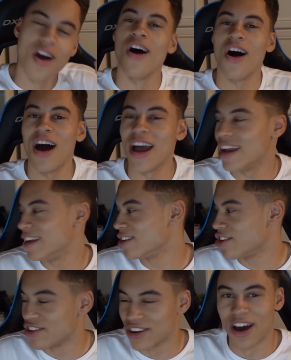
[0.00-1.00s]
I had a
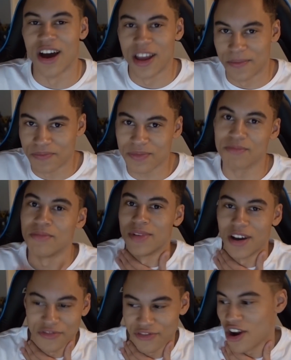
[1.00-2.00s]
good night. My
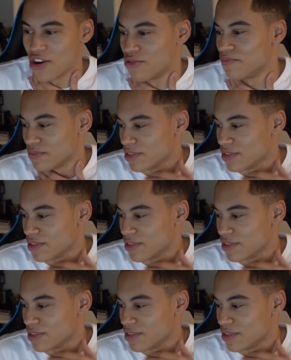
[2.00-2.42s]
throat...